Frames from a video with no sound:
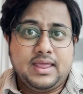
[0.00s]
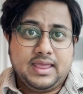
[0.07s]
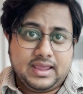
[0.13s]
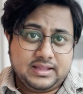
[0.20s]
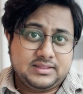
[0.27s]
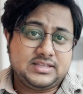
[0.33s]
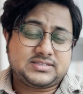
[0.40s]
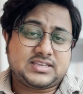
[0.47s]

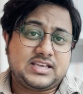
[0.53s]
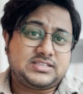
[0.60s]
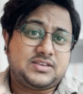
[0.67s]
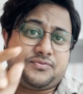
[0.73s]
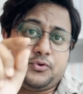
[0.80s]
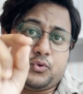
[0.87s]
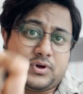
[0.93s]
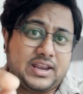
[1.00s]
In this case,
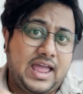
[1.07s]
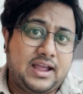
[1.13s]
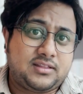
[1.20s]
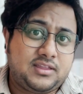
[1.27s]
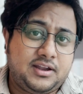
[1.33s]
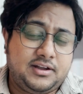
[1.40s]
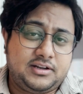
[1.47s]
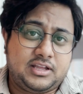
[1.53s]
if you crack
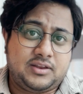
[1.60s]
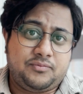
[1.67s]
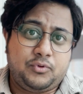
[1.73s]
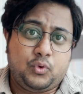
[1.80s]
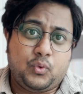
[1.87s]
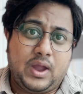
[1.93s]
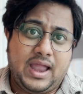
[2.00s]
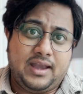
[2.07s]
the
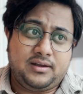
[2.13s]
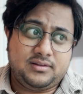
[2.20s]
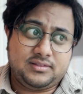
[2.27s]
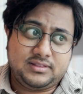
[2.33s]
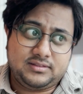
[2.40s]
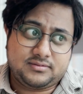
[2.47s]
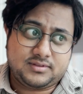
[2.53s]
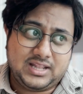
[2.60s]
interview and
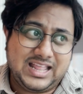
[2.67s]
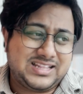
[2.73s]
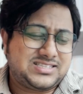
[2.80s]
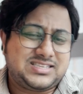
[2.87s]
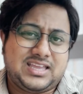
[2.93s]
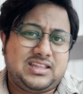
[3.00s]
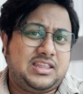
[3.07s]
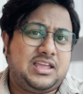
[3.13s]
let's
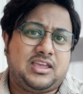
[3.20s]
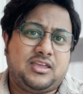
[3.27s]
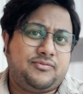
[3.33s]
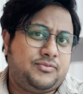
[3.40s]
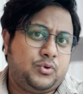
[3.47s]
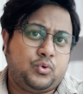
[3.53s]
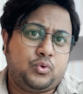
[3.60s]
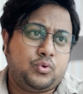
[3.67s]
say they give
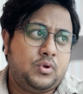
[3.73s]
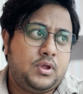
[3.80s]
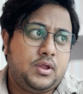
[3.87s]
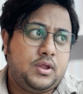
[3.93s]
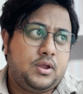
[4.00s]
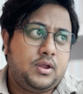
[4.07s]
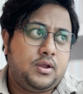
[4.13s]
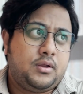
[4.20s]
you,
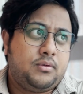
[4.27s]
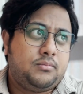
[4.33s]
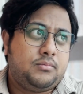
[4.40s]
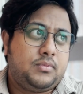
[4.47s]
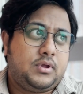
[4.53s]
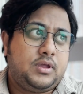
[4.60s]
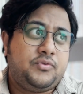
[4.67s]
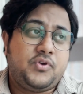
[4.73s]

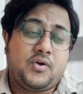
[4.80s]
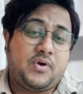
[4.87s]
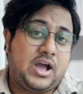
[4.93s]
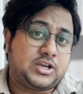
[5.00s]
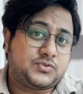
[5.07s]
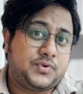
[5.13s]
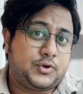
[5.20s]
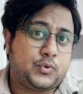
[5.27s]
if you have
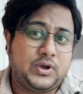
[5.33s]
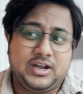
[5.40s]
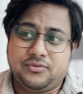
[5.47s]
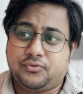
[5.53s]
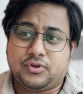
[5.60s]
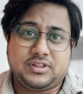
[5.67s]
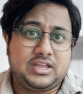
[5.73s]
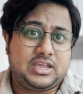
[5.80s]
asked for
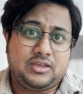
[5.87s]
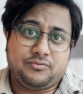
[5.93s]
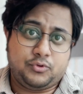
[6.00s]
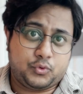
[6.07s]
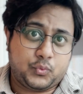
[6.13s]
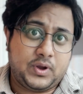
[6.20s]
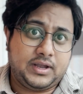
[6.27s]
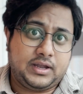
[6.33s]
24, they give you
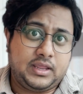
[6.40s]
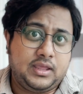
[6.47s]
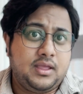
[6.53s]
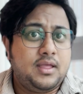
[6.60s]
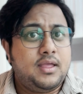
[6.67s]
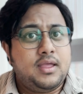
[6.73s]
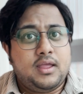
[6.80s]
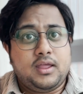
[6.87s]
20,
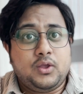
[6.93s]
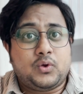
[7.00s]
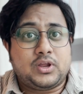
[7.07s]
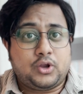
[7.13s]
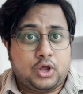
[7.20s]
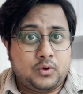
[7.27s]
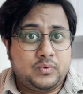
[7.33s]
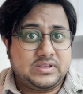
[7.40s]
you can
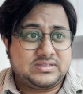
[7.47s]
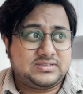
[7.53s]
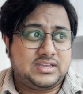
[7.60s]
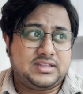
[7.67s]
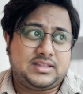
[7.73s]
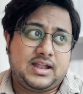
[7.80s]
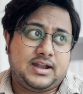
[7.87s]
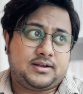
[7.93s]
always say
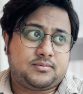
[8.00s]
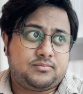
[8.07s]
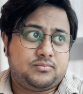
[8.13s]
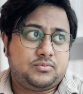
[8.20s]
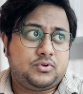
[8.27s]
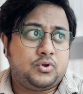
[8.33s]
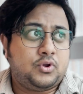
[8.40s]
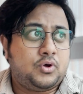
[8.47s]
that,
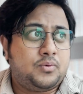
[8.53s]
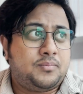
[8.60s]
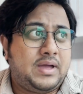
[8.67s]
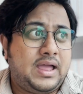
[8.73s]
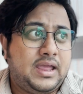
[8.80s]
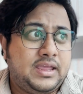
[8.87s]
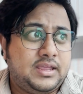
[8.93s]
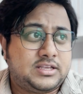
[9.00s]
you know,
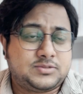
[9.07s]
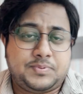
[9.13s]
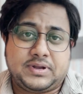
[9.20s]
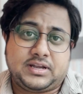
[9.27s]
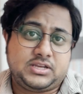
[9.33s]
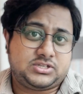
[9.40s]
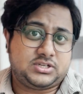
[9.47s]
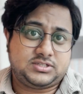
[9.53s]
my
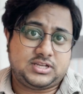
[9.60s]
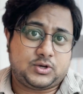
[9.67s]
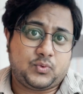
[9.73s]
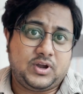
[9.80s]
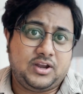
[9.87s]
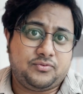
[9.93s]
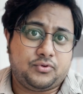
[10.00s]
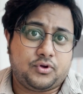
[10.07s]
expectations are
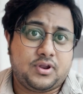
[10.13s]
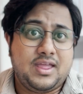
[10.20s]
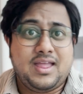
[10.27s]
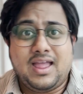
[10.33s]
24.